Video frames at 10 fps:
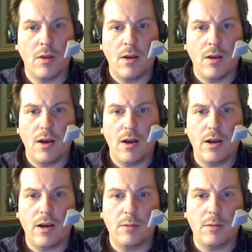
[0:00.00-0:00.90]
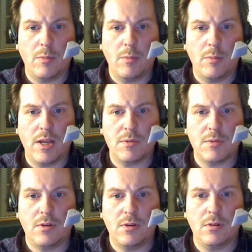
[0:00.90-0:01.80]
IMM adapter,
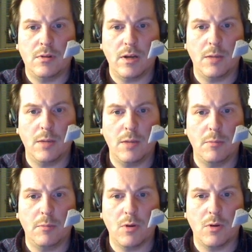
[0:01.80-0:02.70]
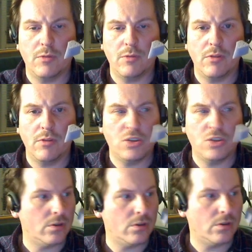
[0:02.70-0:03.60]
IMM configuration,
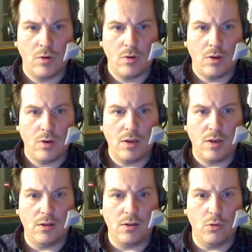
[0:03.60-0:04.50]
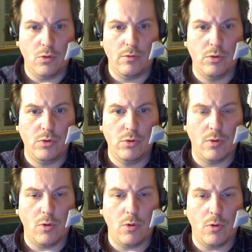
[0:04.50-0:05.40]
get an overview of
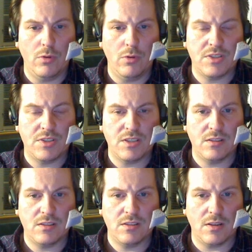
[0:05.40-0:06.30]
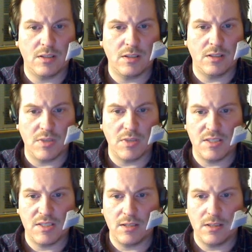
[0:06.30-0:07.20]
all the settings that has been set,
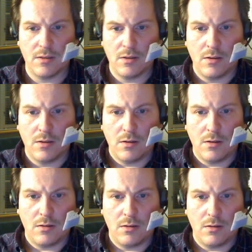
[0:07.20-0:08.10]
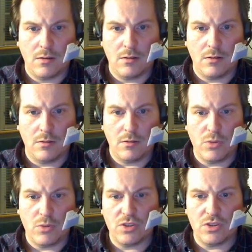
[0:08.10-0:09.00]
which is
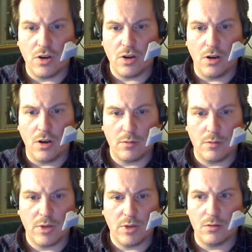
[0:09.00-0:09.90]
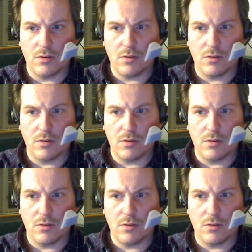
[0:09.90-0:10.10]
not a lot because